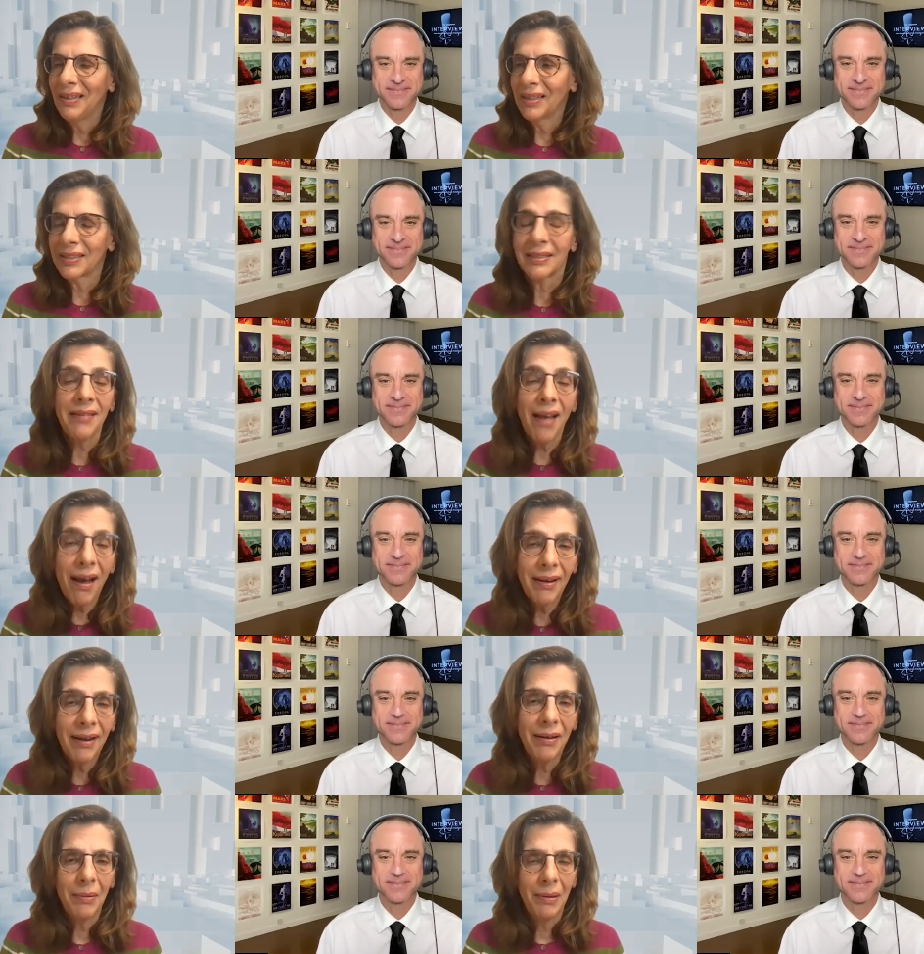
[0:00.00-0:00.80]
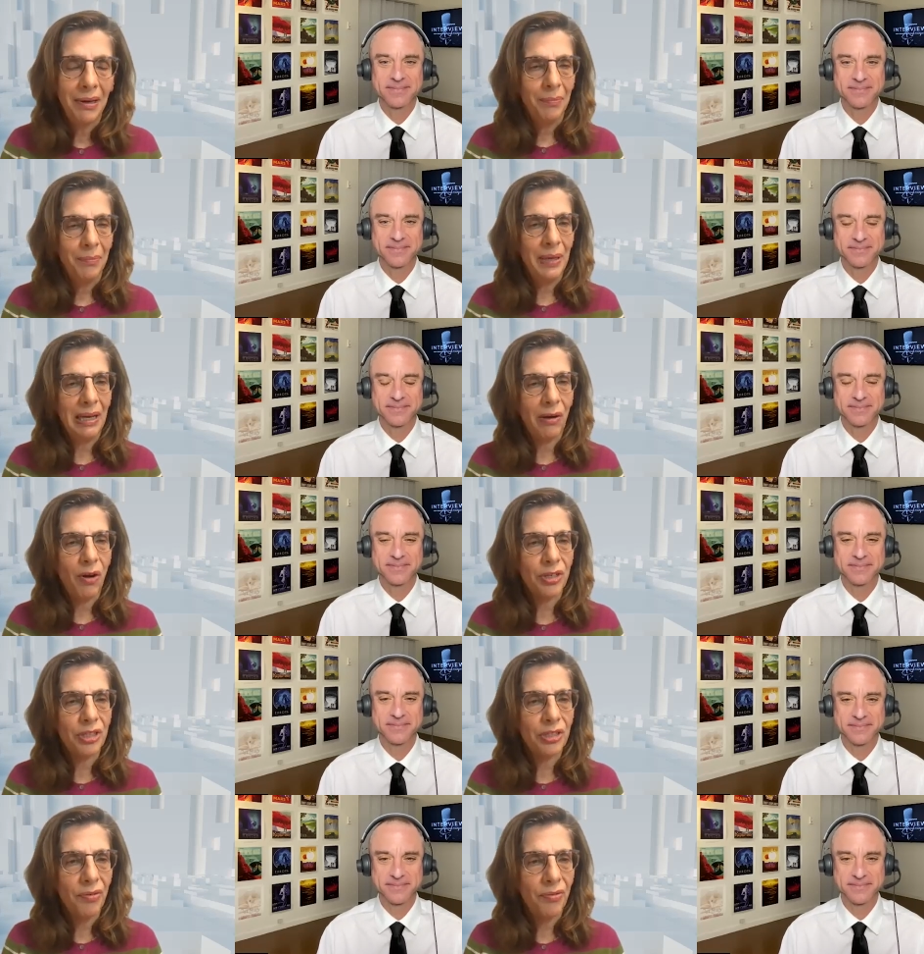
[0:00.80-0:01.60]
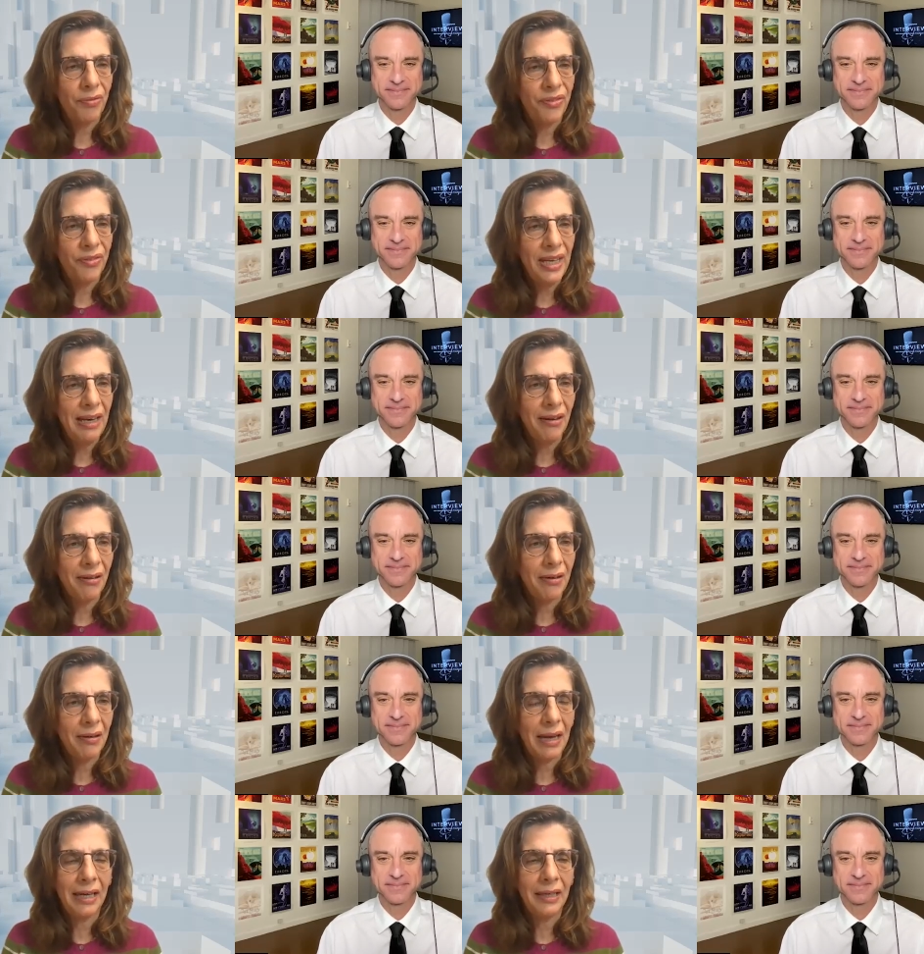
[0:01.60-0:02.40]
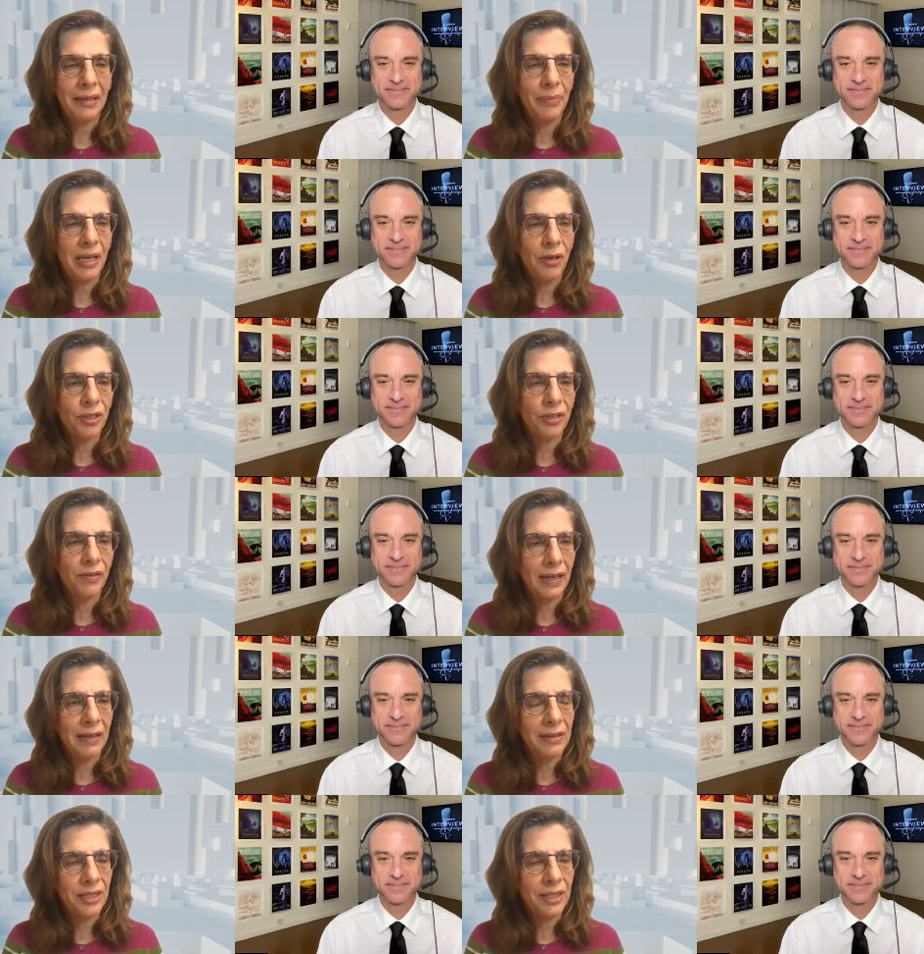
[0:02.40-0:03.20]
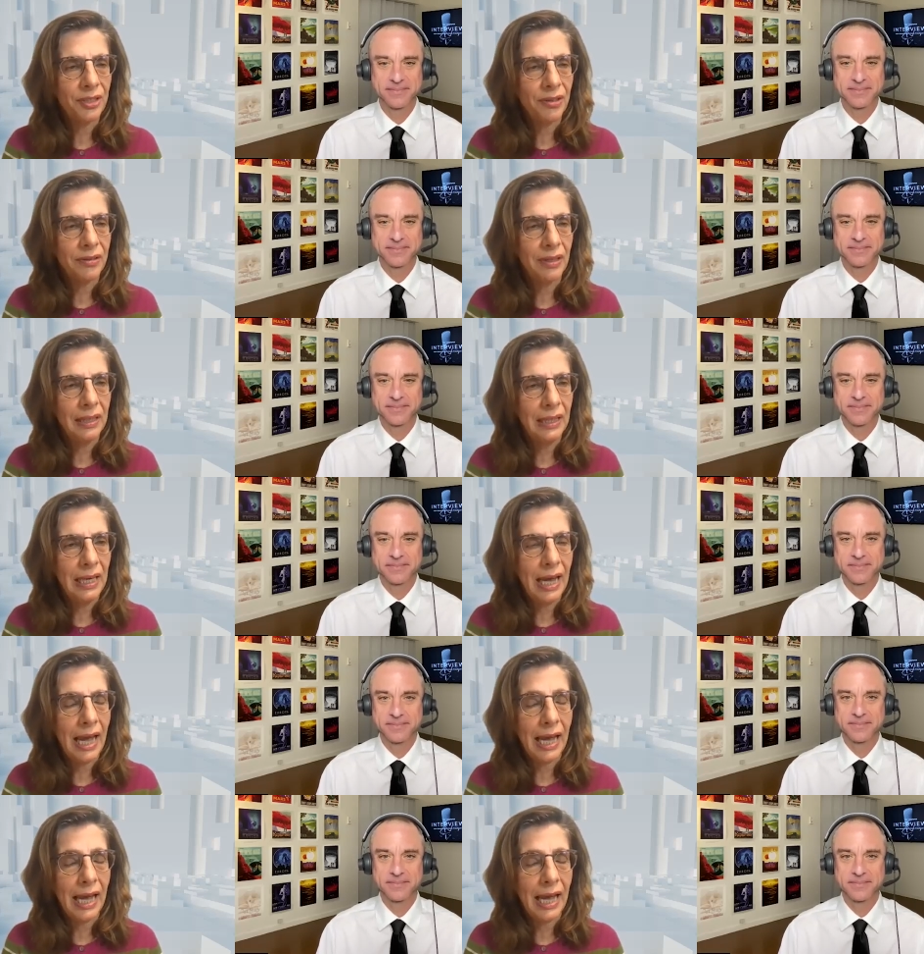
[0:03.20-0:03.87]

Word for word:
Speaker 1: stuck because of fear and because of uncertainty.